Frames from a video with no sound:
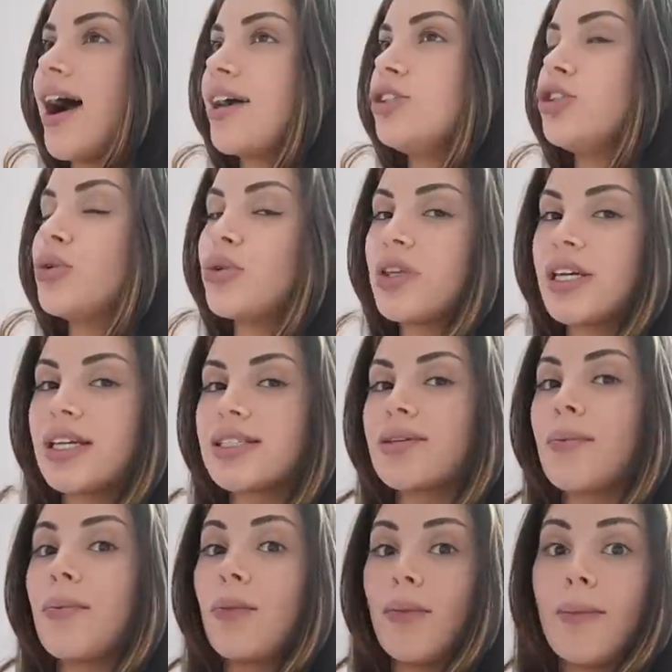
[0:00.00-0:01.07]
I do think it's
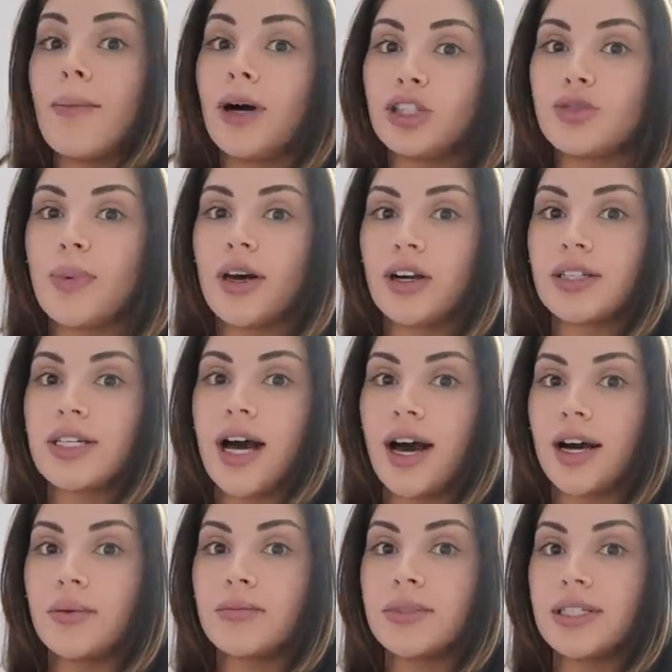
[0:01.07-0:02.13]
a much better
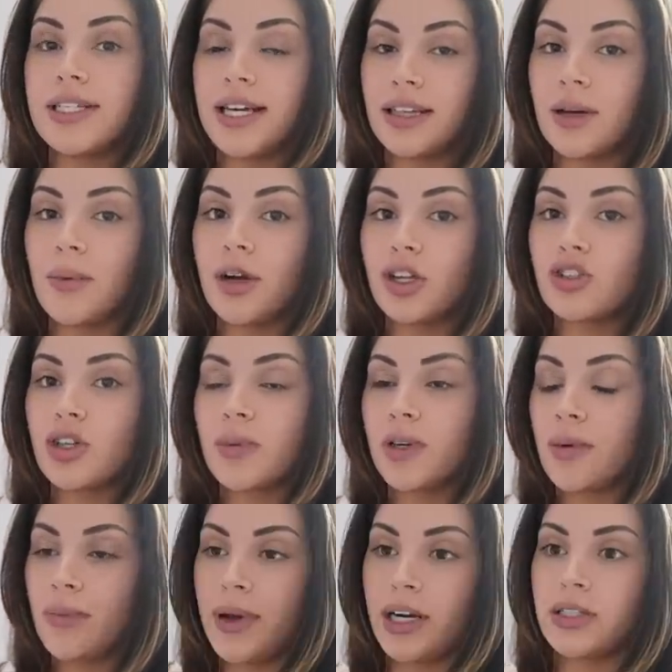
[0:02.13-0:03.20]
time to take them on a trip
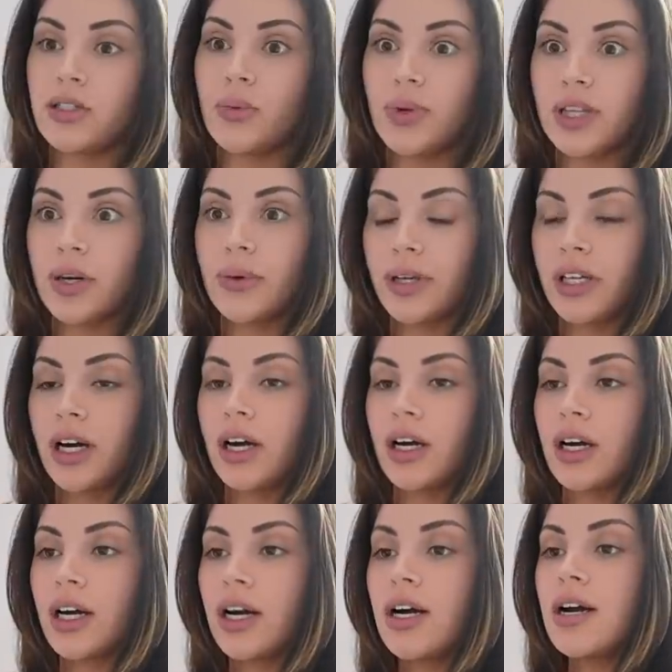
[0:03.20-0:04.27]
compared to when they were
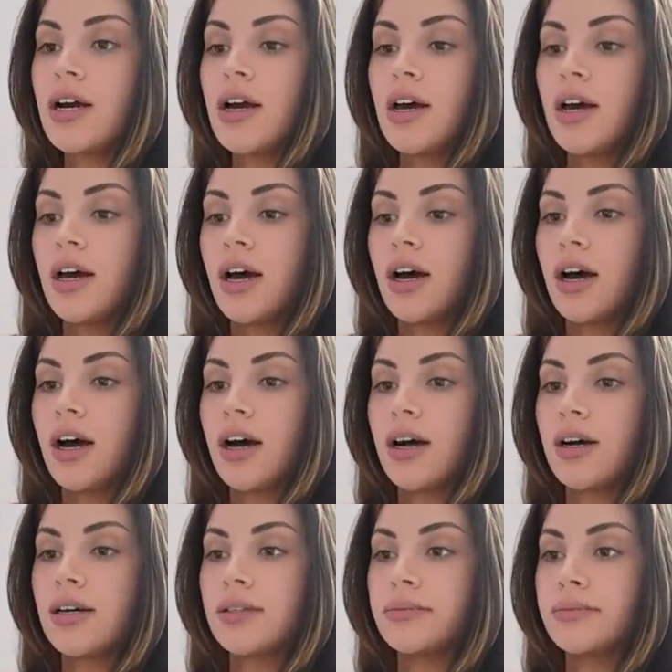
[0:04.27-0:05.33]
younger.
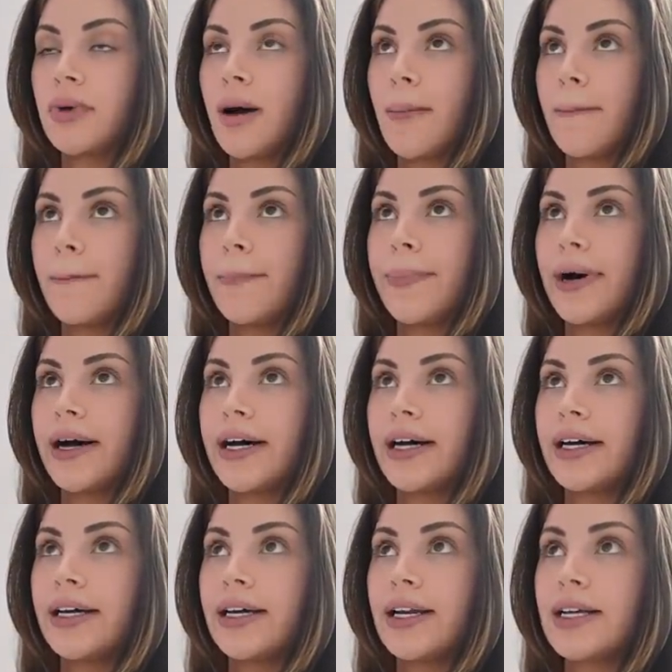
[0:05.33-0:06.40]
Um,
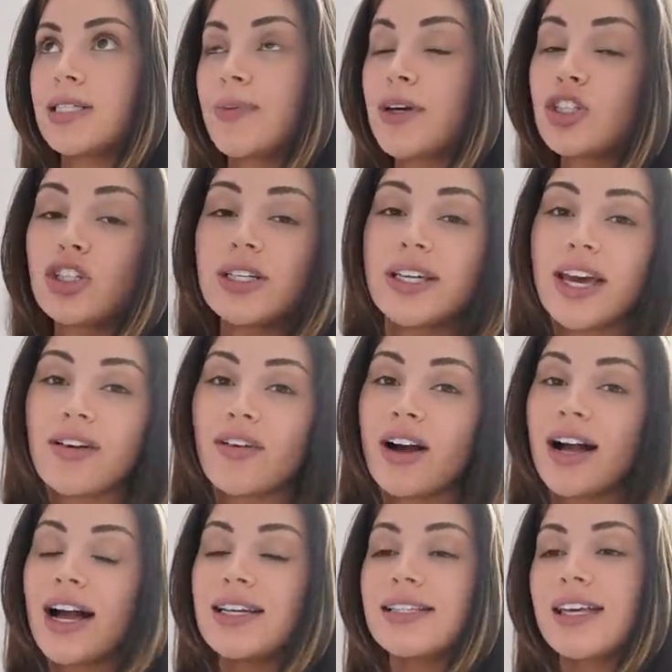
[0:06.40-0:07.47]
but especially
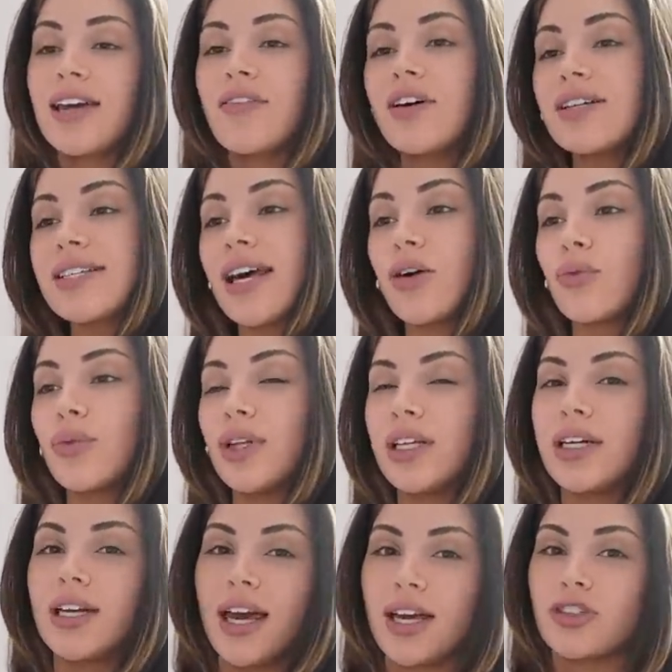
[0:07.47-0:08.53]
Kayvon, guys, Kayvon is at a really
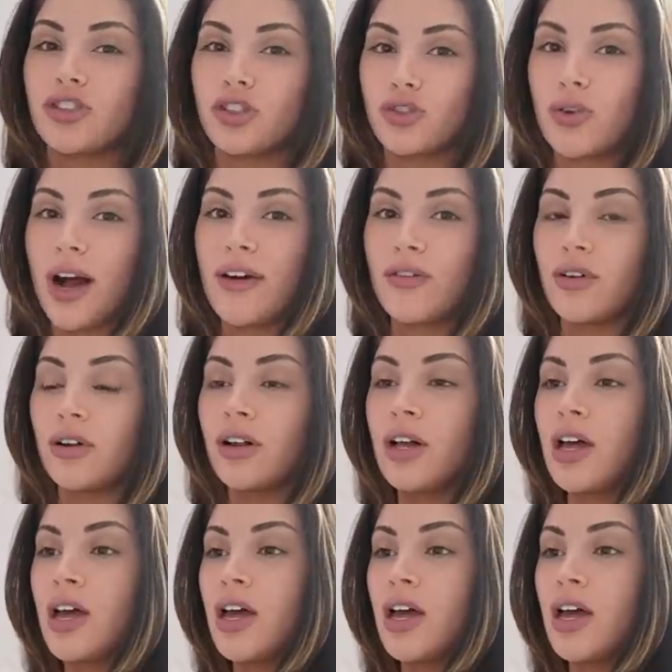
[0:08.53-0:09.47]
good age to travel.